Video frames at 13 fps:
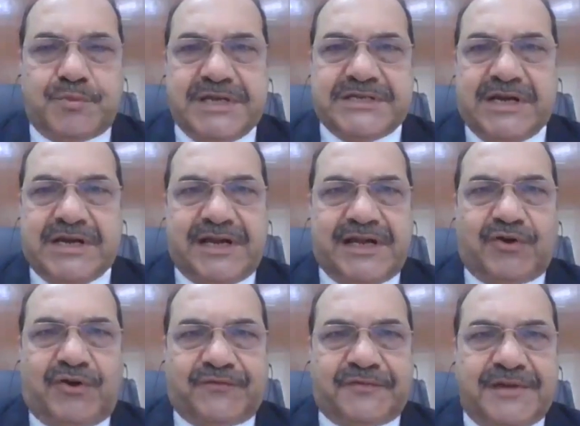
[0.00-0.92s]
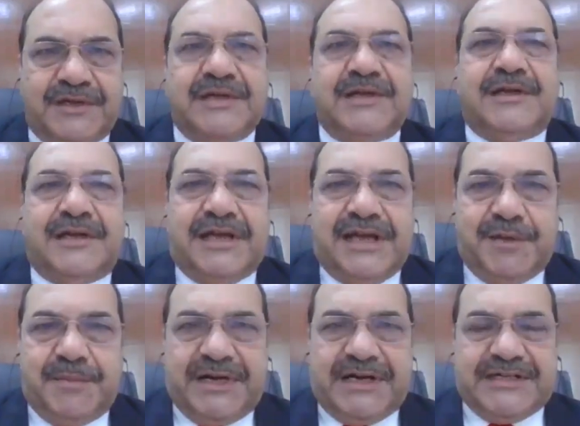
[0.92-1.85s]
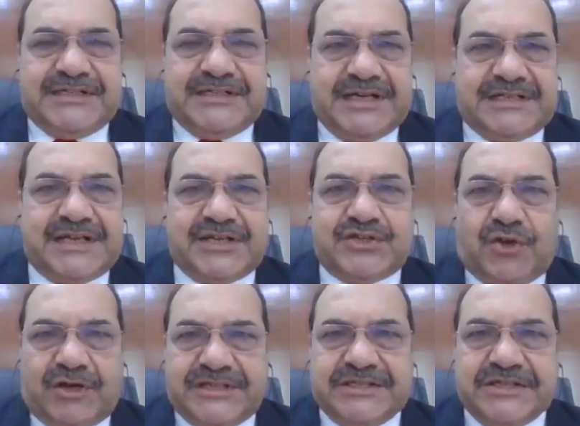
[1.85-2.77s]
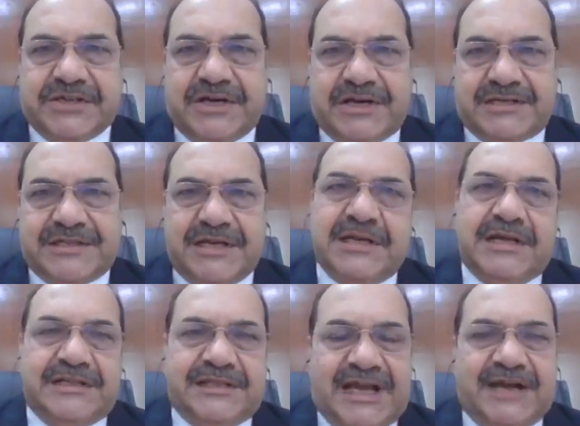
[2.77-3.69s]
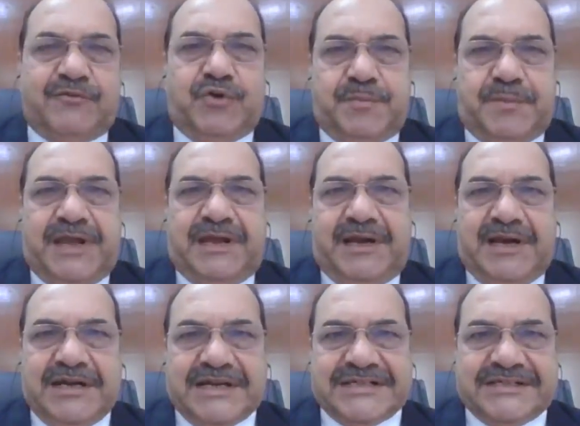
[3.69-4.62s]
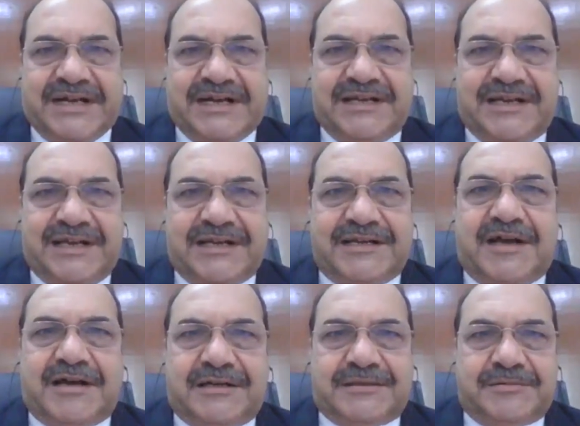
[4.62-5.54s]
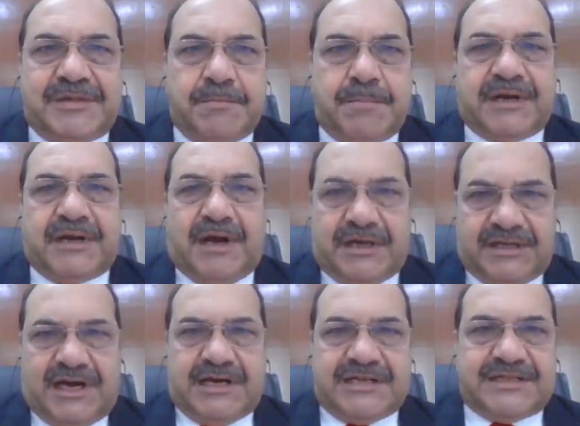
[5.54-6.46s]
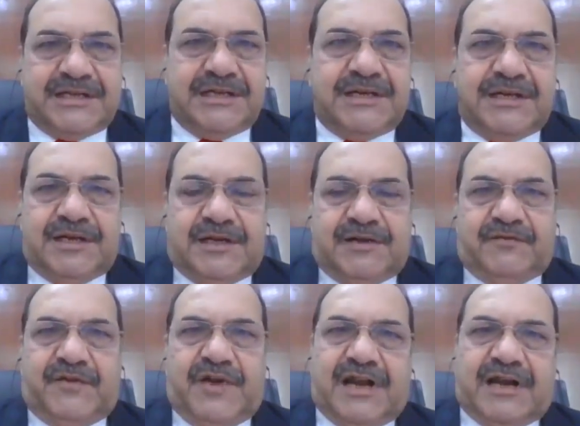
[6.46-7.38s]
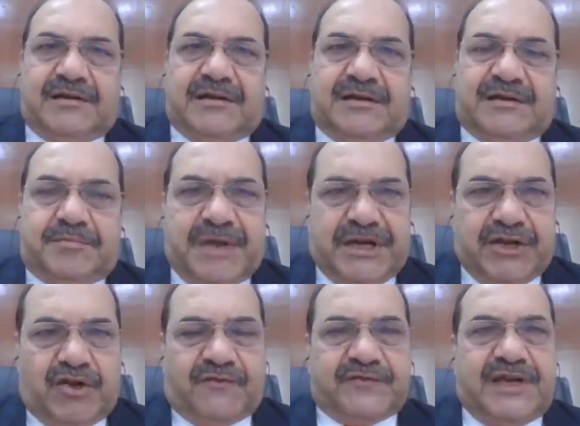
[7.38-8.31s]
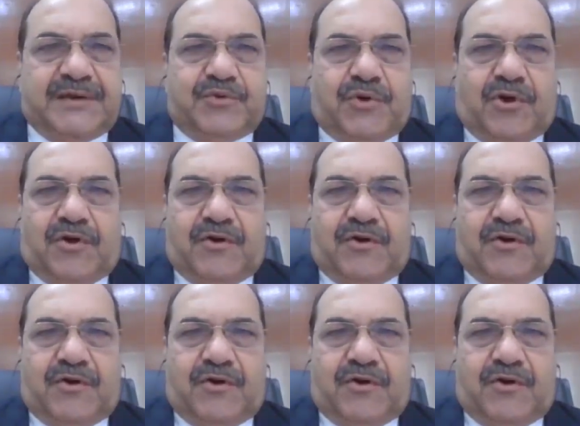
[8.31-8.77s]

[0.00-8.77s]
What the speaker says: to be children of eminent judges, solicitors. They would be interested in, but others were, many of them